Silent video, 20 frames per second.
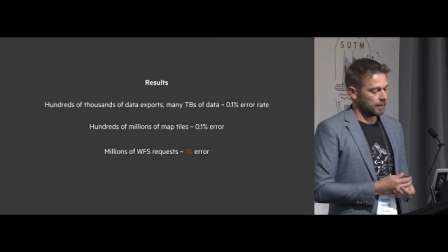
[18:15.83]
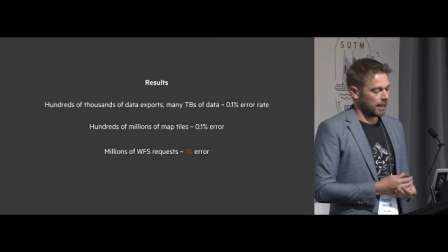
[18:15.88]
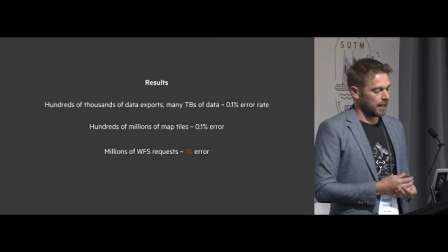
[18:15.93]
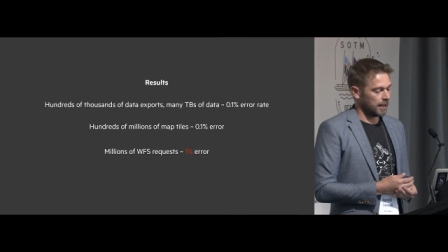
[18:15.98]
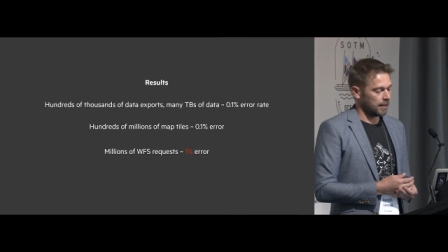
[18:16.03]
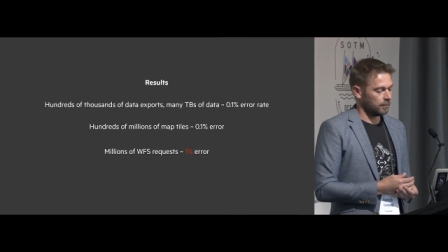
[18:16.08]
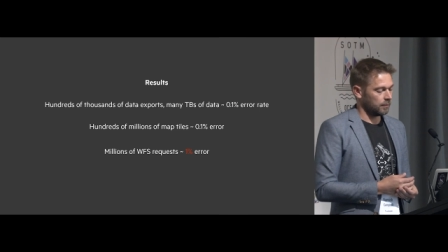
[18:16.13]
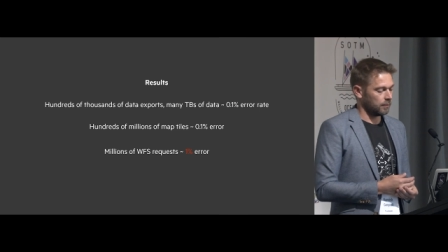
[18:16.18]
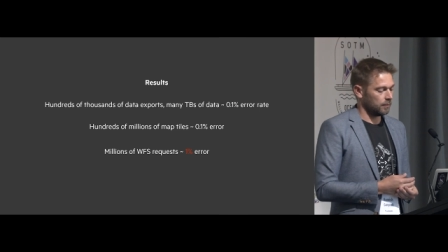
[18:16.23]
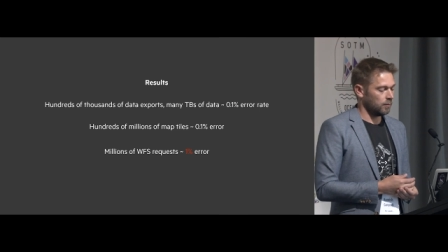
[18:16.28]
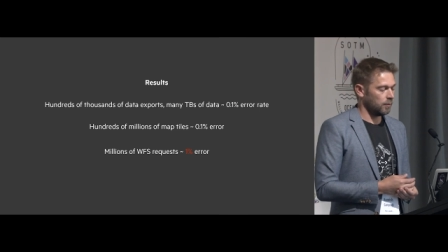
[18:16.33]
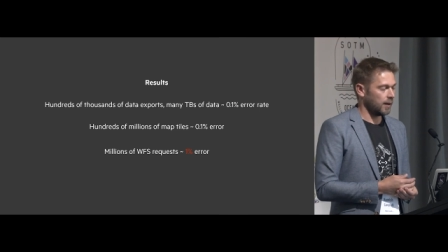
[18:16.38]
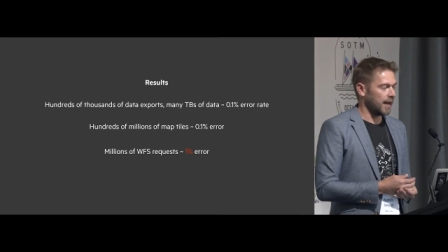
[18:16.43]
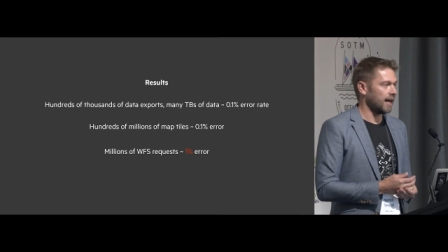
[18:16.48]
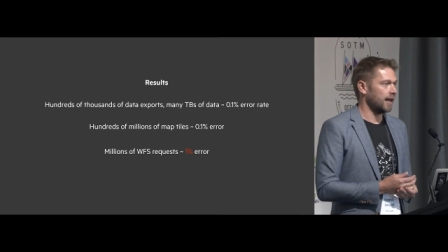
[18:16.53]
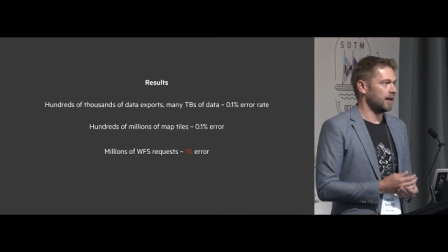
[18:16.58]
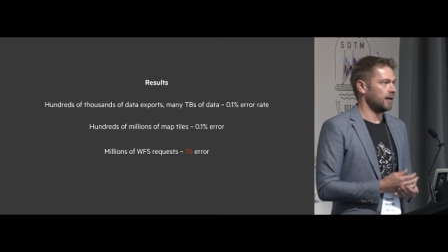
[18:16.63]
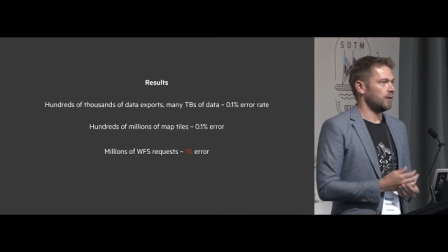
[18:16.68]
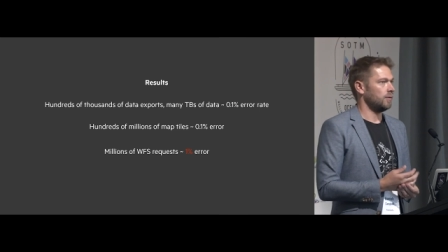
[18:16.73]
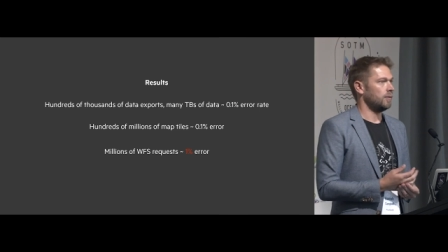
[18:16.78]
uh,
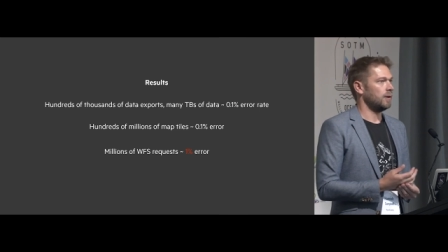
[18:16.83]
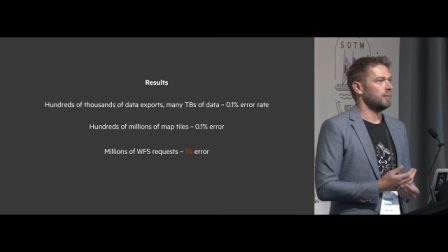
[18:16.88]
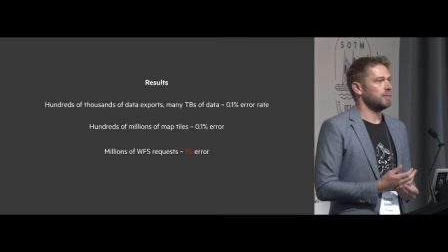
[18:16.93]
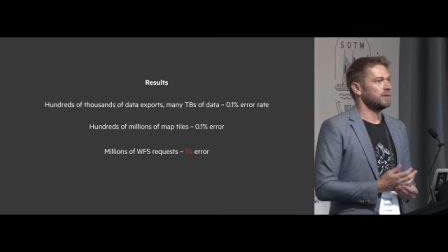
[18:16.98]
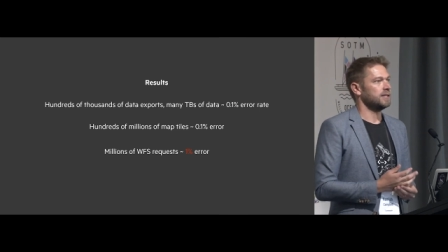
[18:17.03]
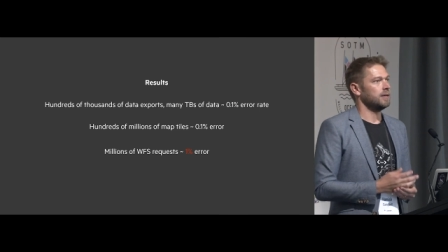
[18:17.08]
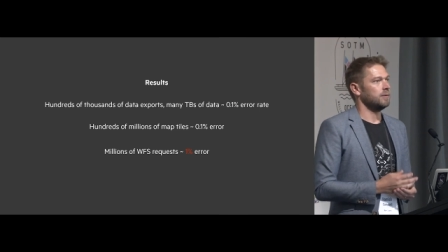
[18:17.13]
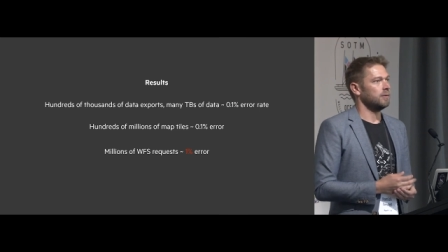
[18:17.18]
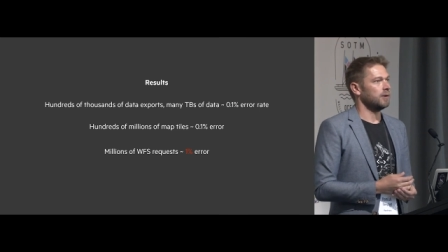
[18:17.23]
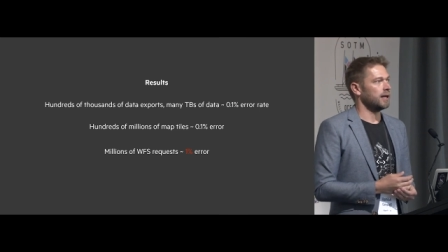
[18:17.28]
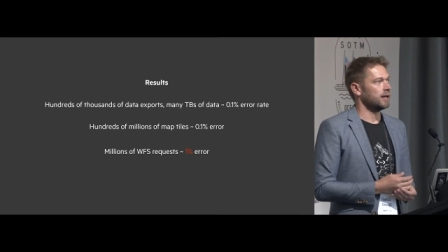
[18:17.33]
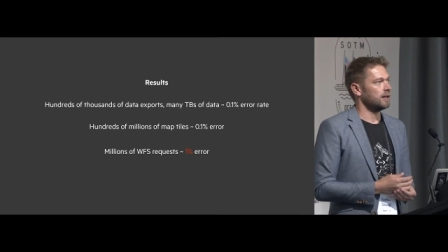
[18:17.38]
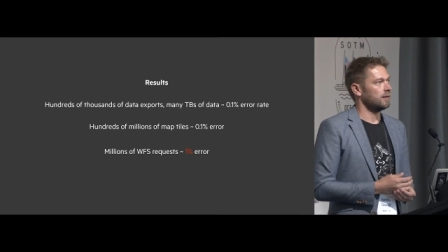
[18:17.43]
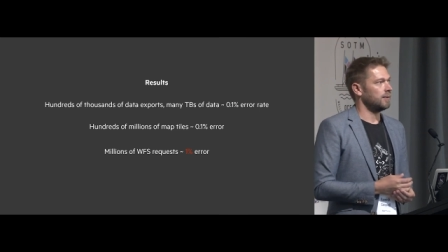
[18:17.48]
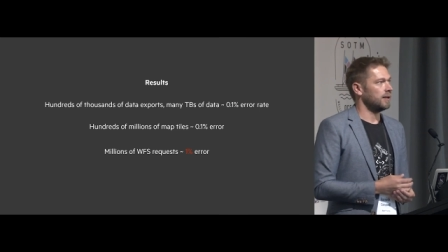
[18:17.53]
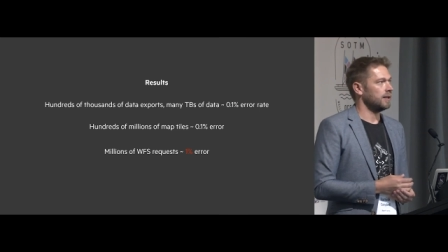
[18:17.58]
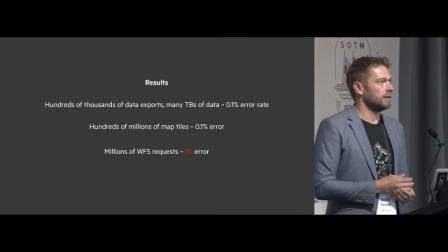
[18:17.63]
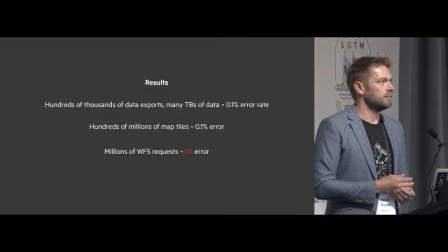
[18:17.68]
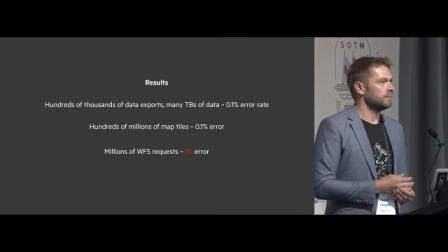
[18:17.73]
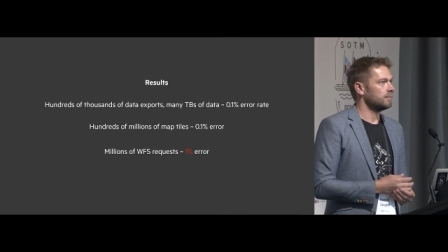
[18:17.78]
well under 1%. We'd like it to
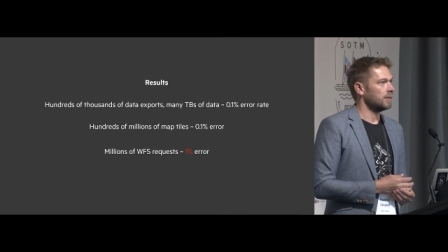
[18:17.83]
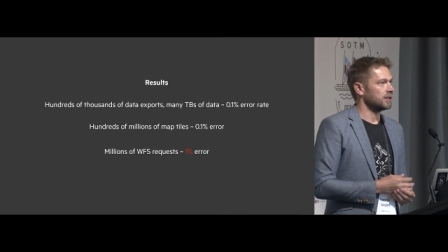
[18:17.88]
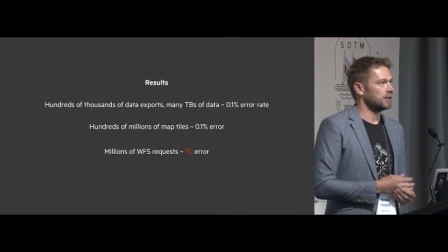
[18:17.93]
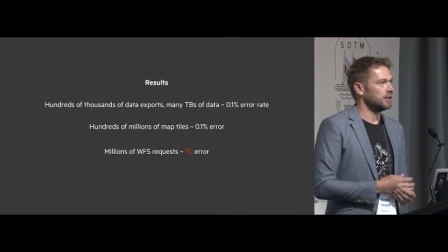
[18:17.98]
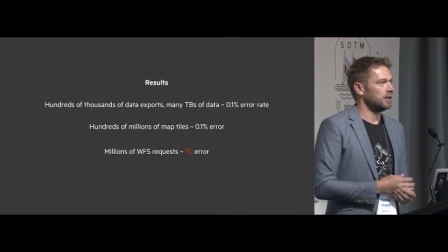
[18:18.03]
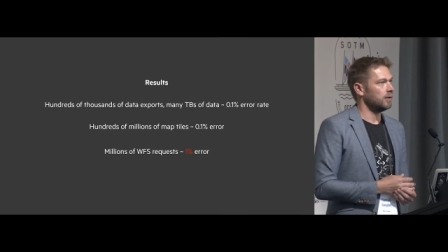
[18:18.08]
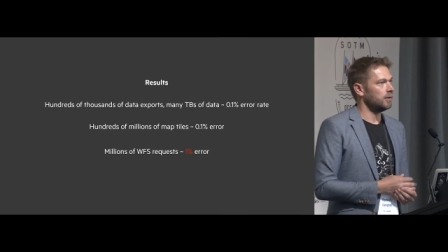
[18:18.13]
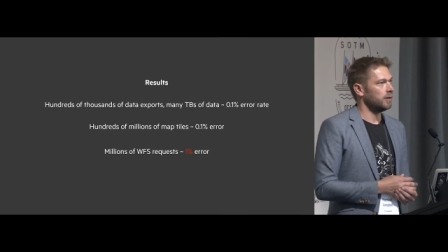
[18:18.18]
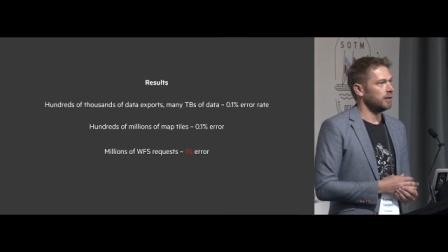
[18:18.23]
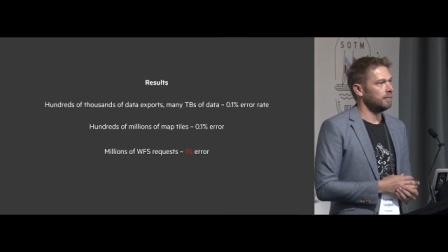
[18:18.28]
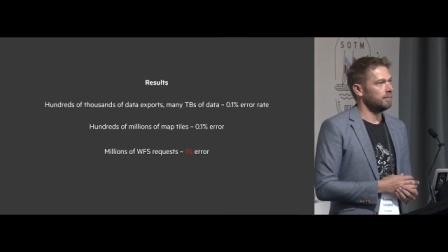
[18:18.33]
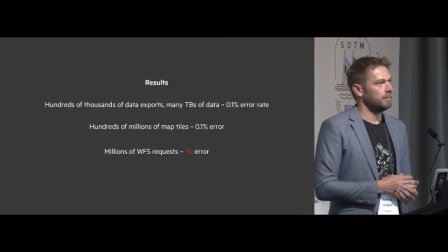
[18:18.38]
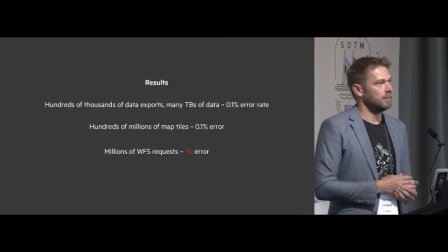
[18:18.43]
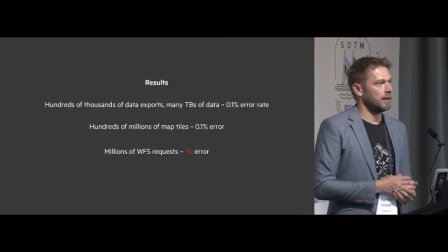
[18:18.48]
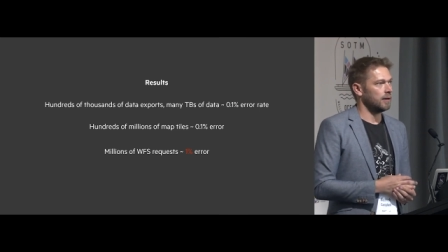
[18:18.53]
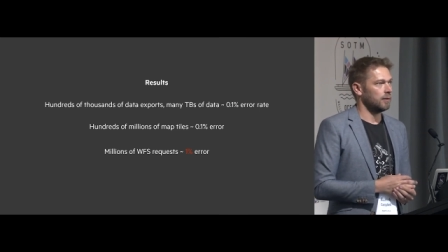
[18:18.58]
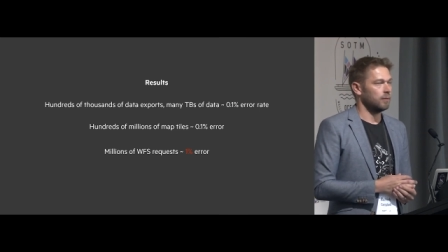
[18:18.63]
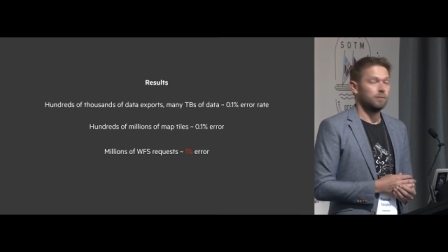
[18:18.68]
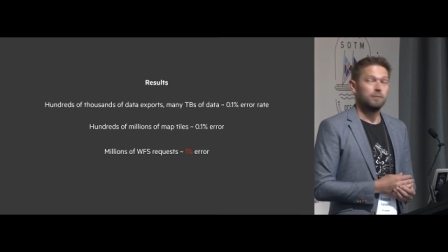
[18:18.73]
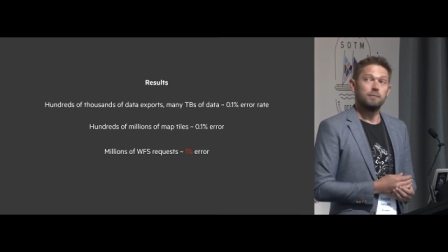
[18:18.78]
be much lower.
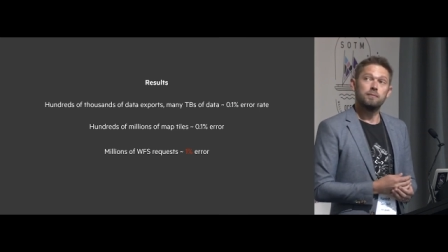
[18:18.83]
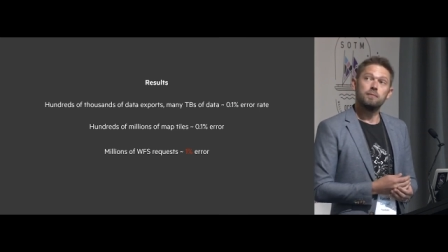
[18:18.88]
Uh,